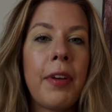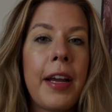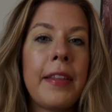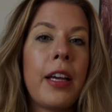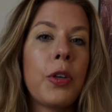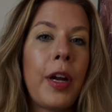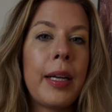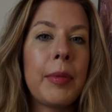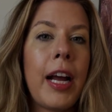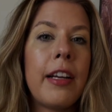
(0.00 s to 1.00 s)
find that
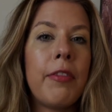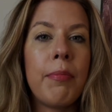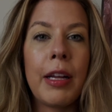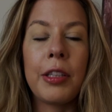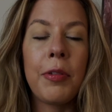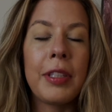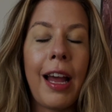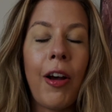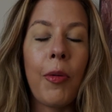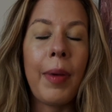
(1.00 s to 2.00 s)
Kratom kind of mellows
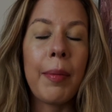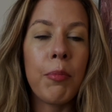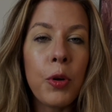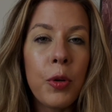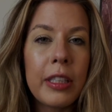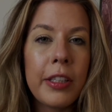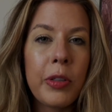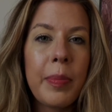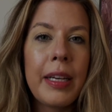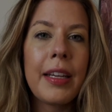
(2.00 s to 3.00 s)
out my mood a
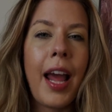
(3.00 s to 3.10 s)
little bit.